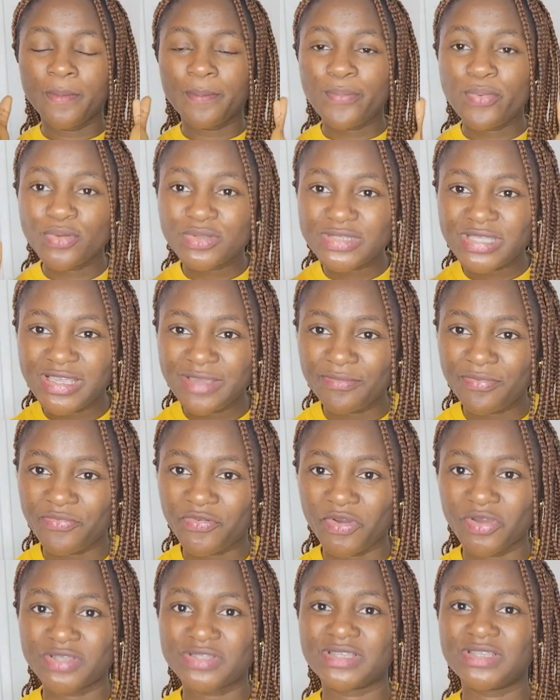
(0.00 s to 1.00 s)
Put him
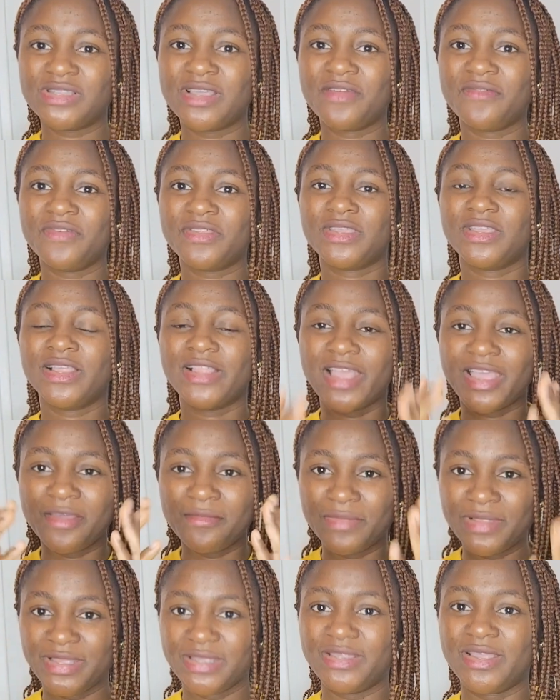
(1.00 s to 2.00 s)
first in everything. Let
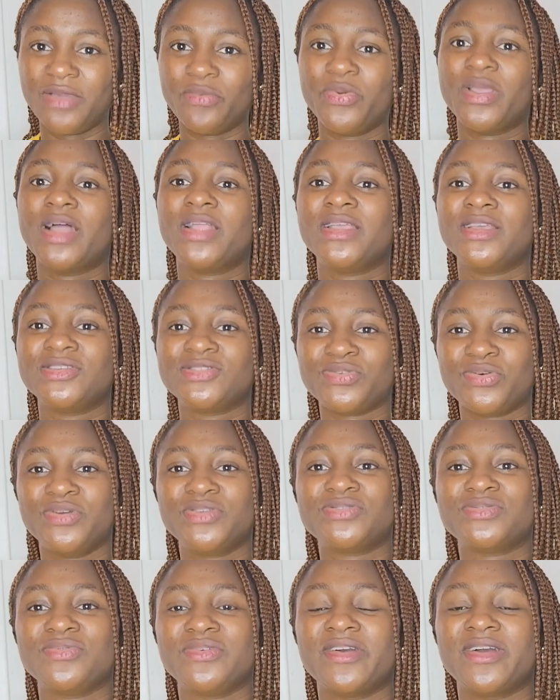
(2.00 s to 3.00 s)
him lead the way, and he's going
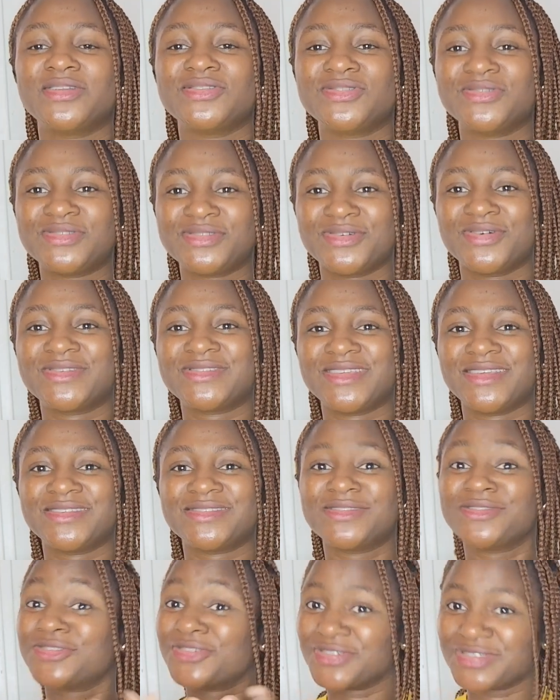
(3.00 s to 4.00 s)
to grant you
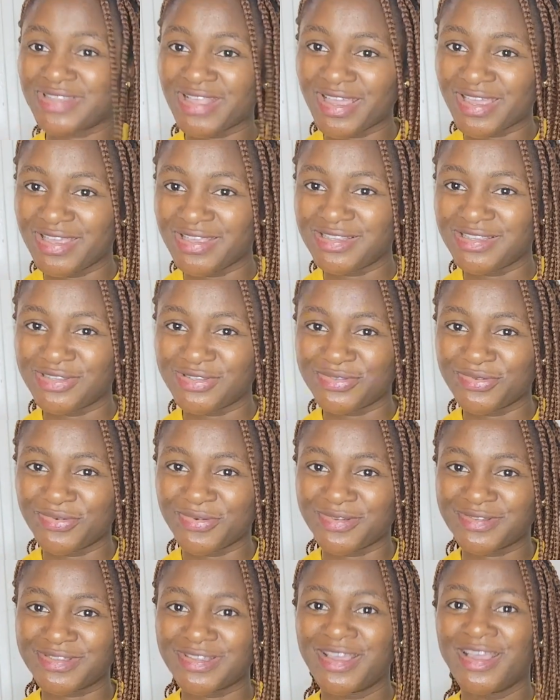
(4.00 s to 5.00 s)
success, just like he did to
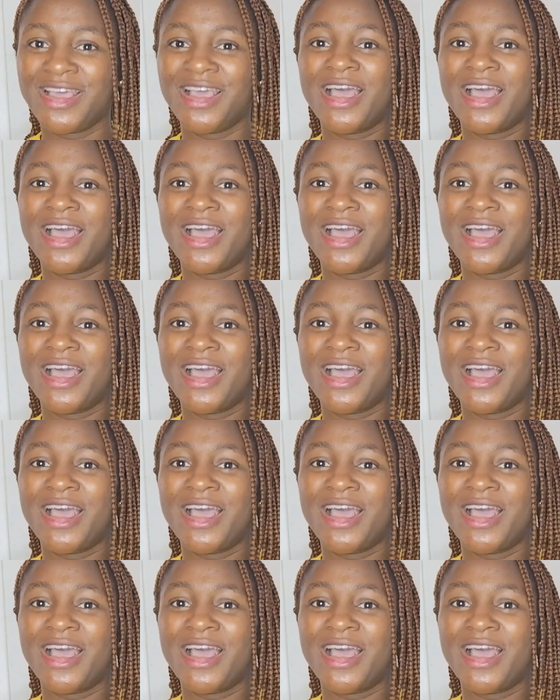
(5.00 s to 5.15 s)
us.